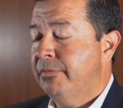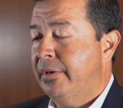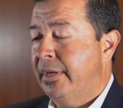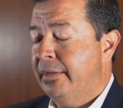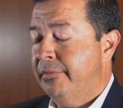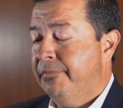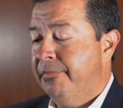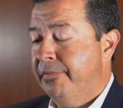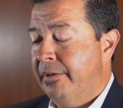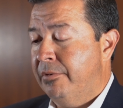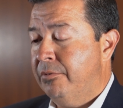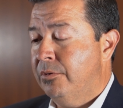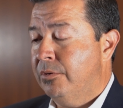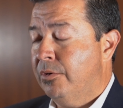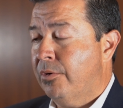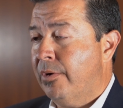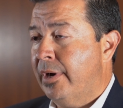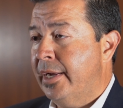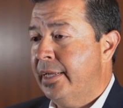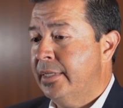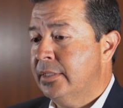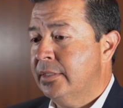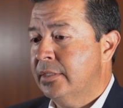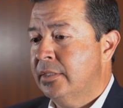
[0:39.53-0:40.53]
5 federal
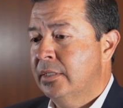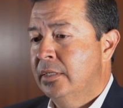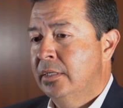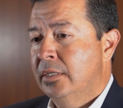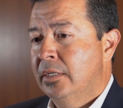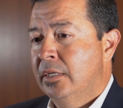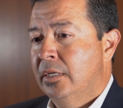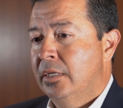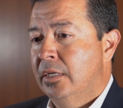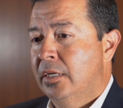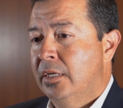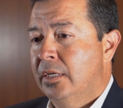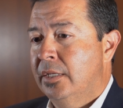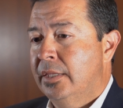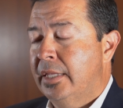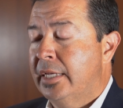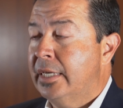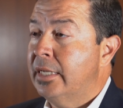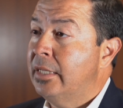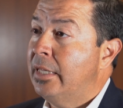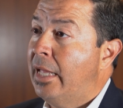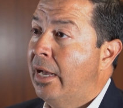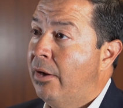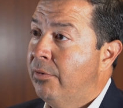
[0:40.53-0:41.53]
grants
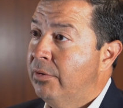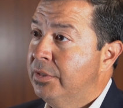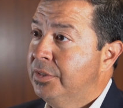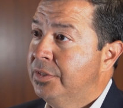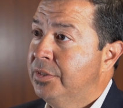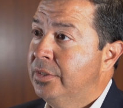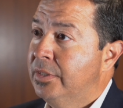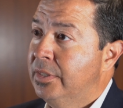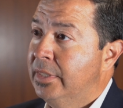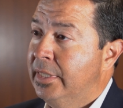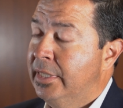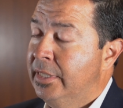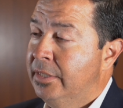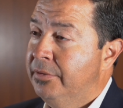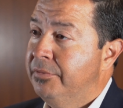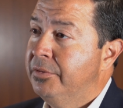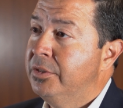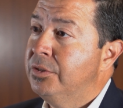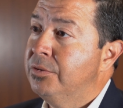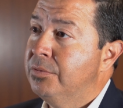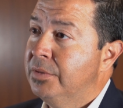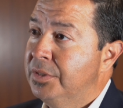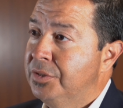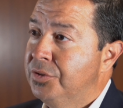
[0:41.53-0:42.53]
that allow us to
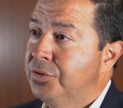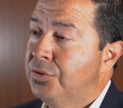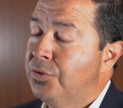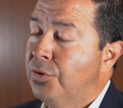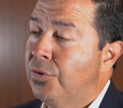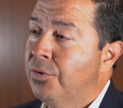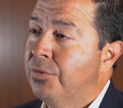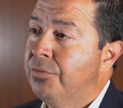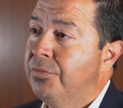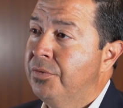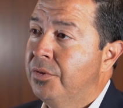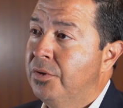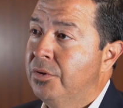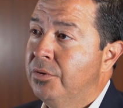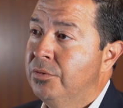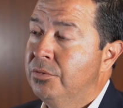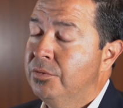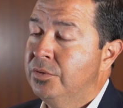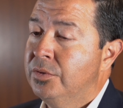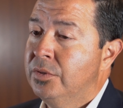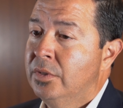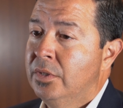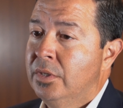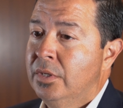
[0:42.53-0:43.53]
individually serve
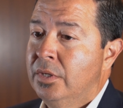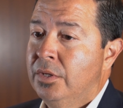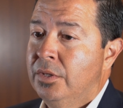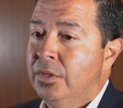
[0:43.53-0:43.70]
those